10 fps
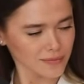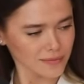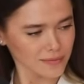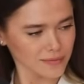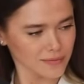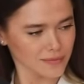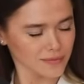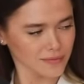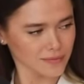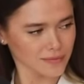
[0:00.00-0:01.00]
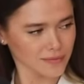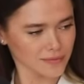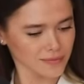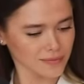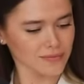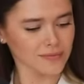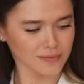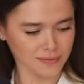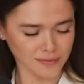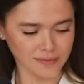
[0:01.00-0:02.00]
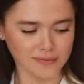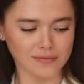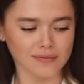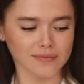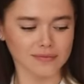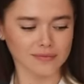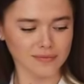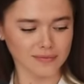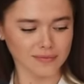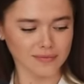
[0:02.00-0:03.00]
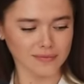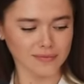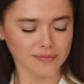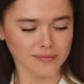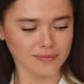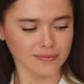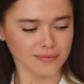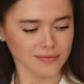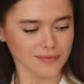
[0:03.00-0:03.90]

The person shown says nothing.